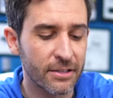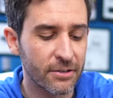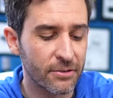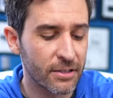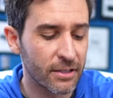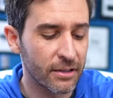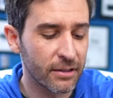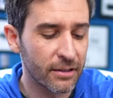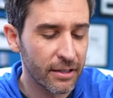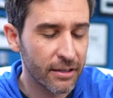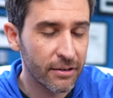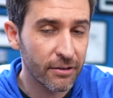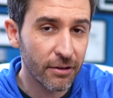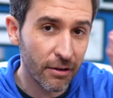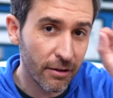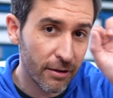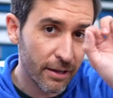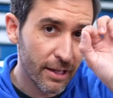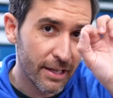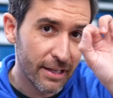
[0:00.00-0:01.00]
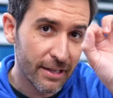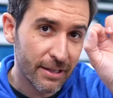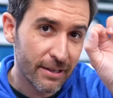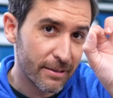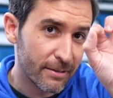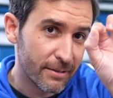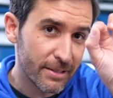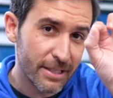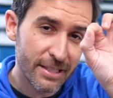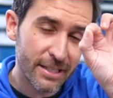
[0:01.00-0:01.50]
There's a little,
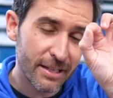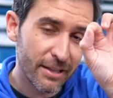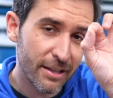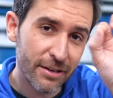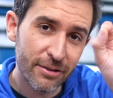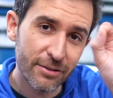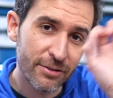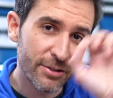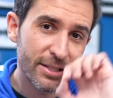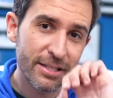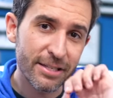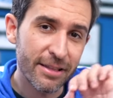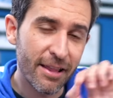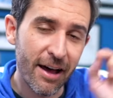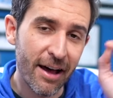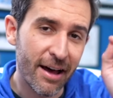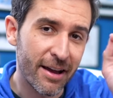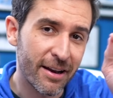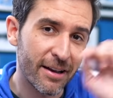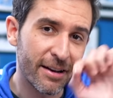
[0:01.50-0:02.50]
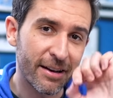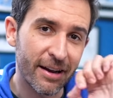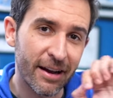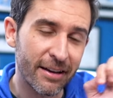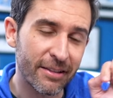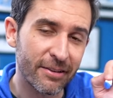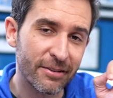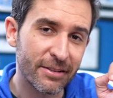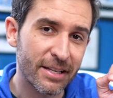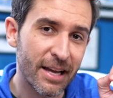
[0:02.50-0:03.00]
just a little slot on
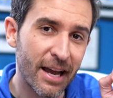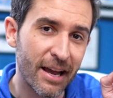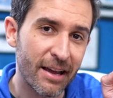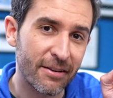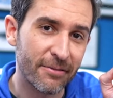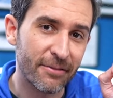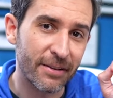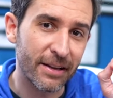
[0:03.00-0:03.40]
either side of